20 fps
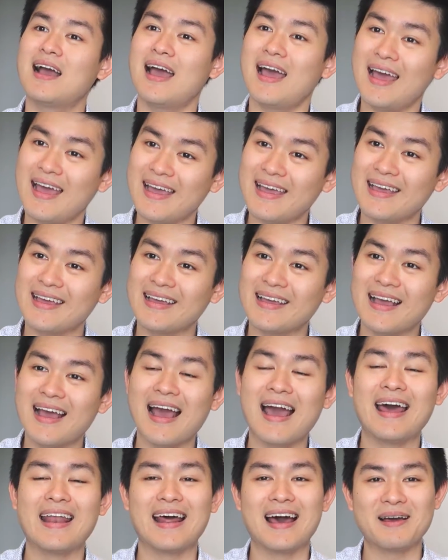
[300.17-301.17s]
hey,
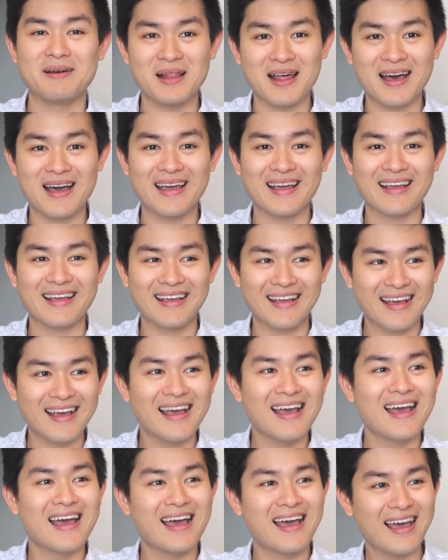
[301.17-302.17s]
and I'm like,
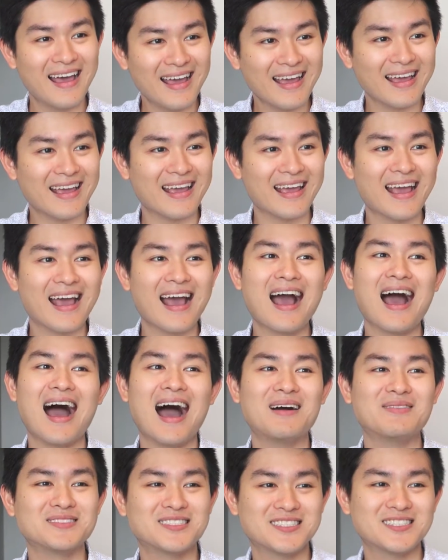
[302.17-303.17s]
hey,
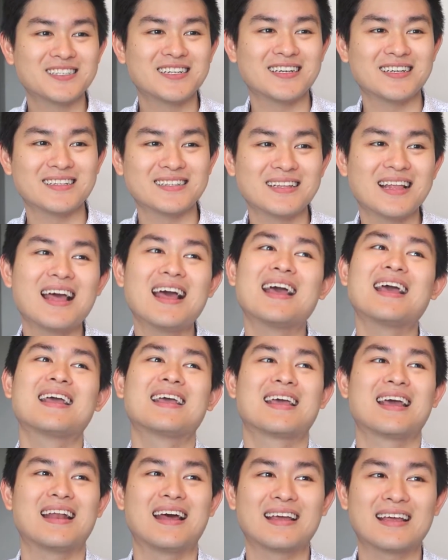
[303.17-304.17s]
I'm a student,
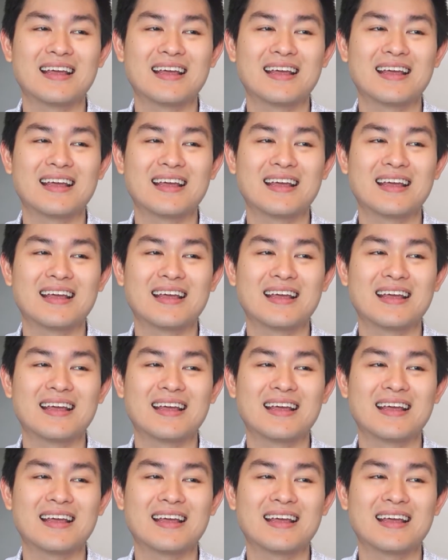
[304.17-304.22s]
can